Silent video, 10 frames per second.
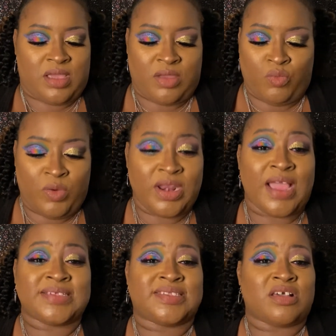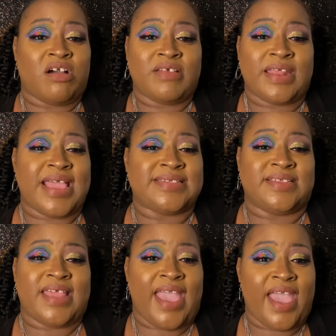when I saw it as
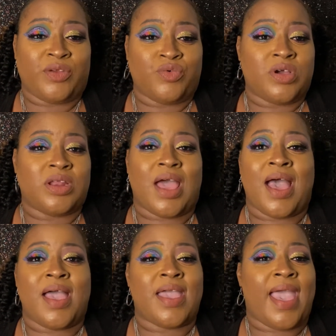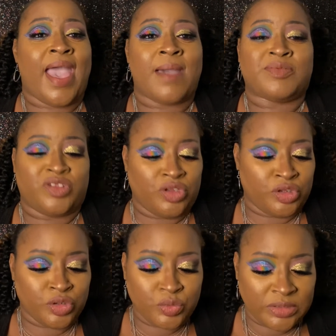an add-on, I
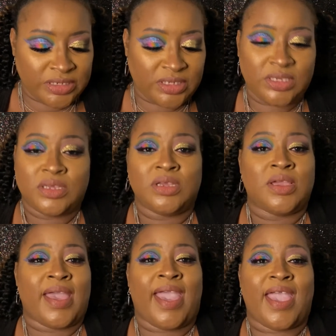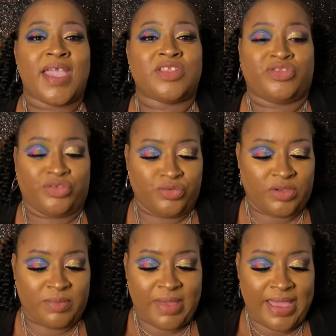absolutely had to
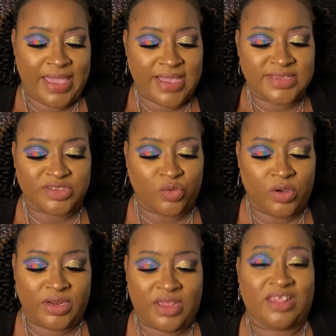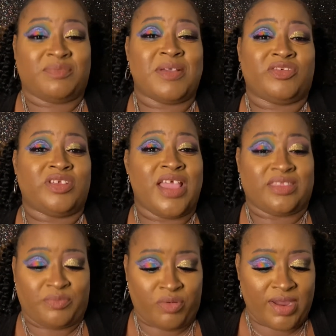get my hands on it, especially at
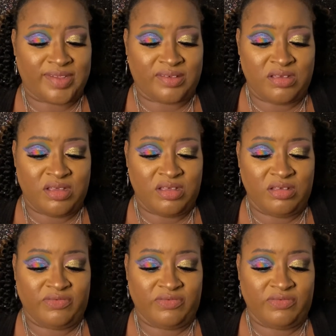the price of